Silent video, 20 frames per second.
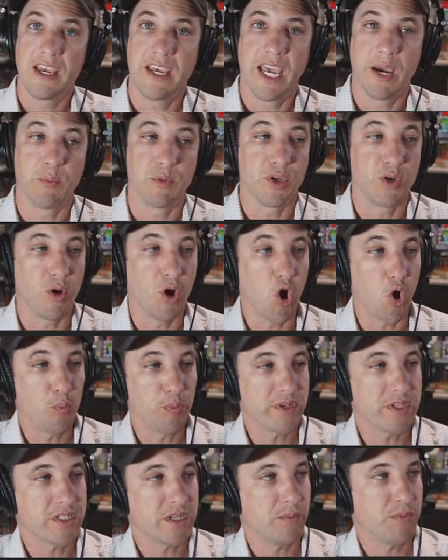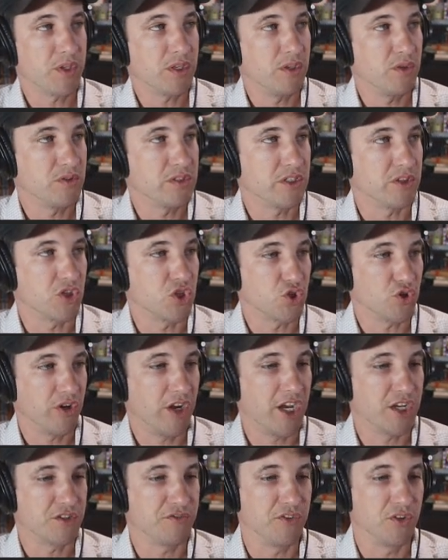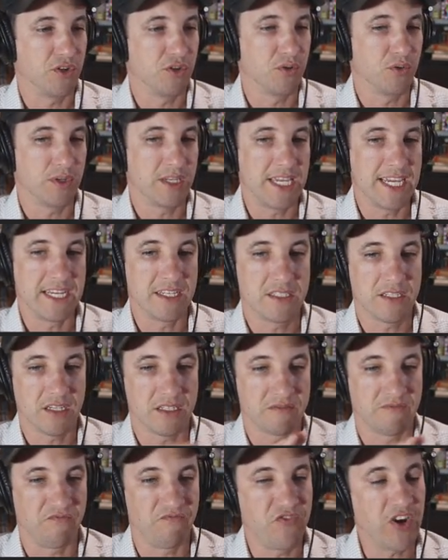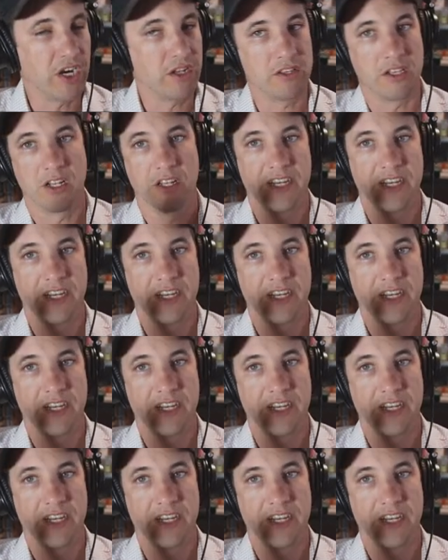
And when you open something using the triage view, it does very little